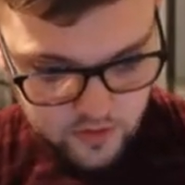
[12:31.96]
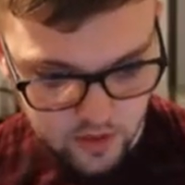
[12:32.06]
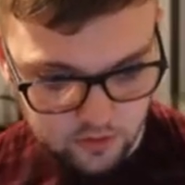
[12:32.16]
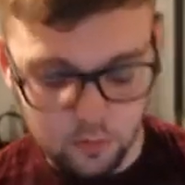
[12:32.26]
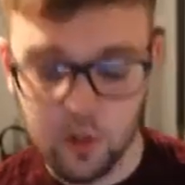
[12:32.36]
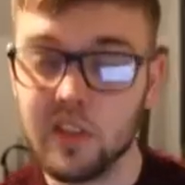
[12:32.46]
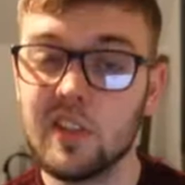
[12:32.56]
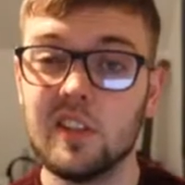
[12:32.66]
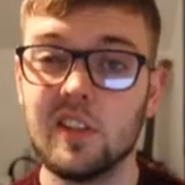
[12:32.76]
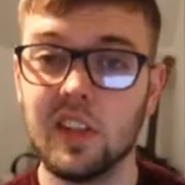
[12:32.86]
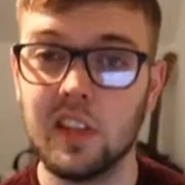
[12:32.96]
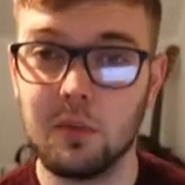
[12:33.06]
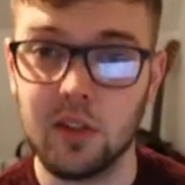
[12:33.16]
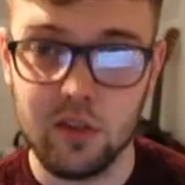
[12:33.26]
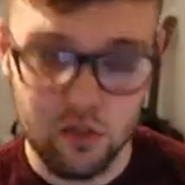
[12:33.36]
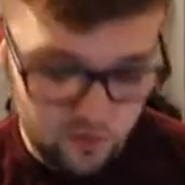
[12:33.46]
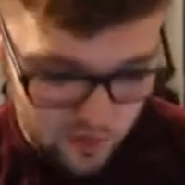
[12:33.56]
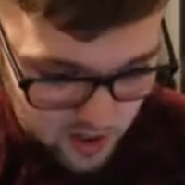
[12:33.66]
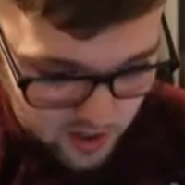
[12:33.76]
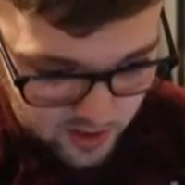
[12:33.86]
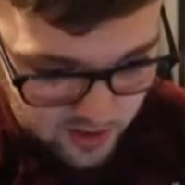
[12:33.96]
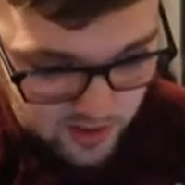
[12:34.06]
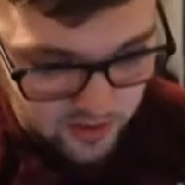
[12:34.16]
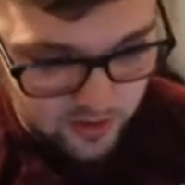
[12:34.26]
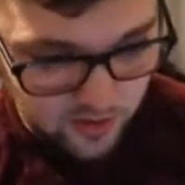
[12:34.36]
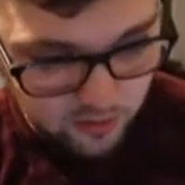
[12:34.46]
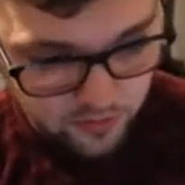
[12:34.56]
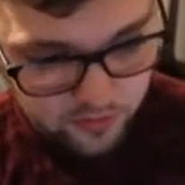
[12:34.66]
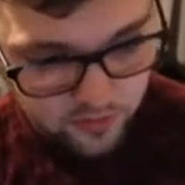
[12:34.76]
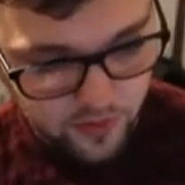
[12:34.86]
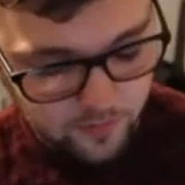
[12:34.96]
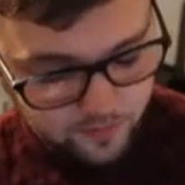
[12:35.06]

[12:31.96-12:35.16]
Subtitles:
haven't won since that game against Stranraer. Obviously,